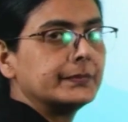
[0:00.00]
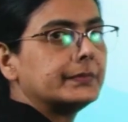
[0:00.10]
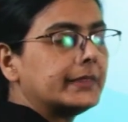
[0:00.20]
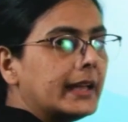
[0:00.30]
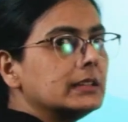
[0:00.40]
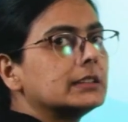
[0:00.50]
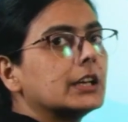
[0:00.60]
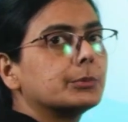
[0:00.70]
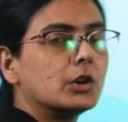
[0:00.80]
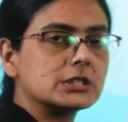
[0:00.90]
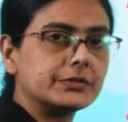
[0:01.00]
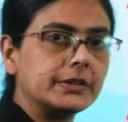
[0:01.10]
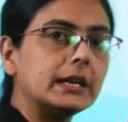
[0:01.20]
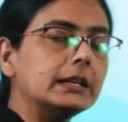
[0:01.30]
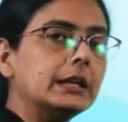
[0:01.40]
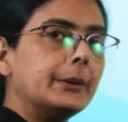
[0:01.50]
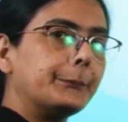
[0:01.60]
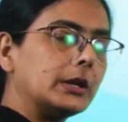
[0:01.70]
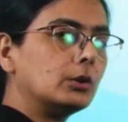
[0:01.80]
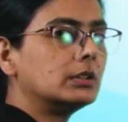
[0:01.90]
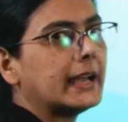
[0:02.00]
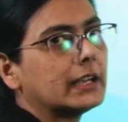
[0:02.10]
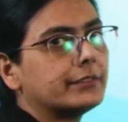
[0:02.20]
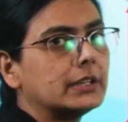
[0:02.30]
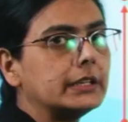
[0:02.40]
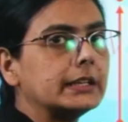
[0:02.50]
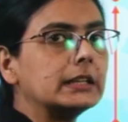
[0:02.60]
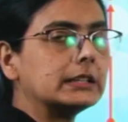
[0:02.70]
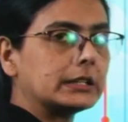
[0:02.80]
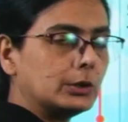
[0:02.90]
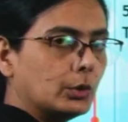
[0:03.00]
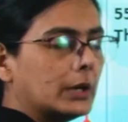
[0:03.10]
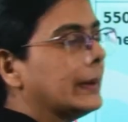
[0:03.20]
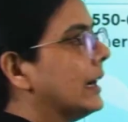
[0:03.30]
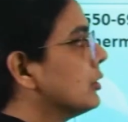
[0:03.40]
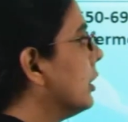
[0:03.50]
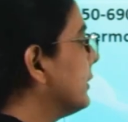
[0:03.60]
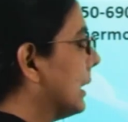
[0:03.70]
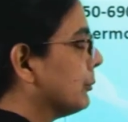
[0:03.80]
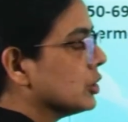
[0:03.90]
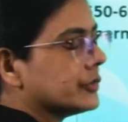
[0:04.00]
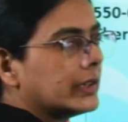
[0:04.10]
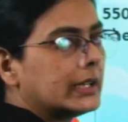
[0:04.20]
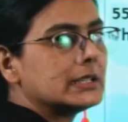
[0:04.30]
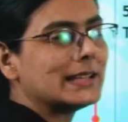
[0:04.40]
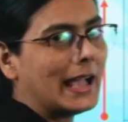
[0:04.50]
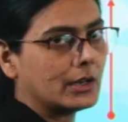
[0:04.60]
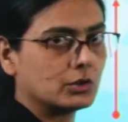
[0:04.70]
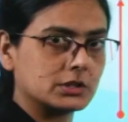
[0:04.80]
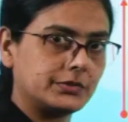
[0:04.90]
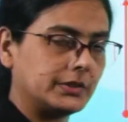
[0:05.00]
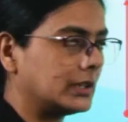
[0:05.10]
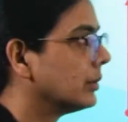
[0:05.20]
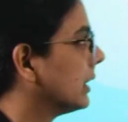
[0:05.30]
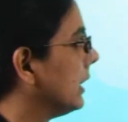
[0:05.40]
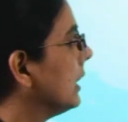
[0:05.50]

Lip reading: then thermosphere, below that one layer, that lower part of thermosphere is ionosphere. Okay.